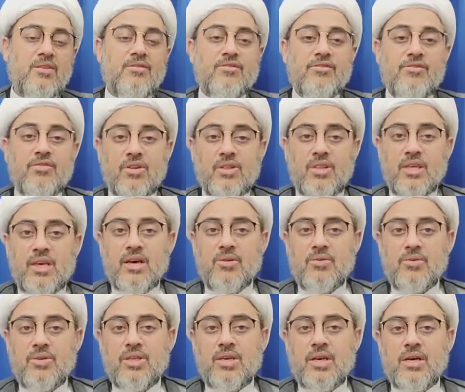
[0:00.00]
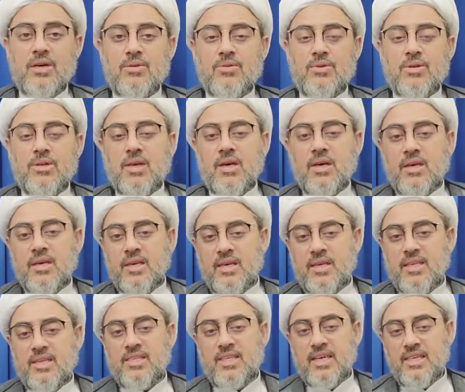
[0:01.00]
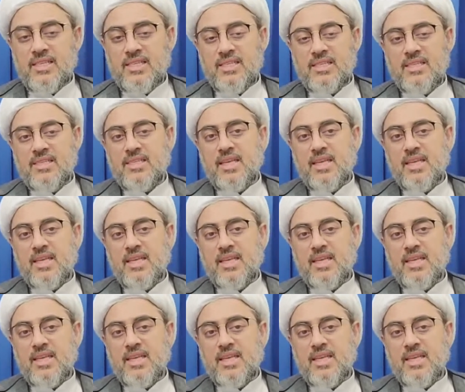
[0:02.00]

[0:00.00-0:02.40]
For the awliyaullah, He tests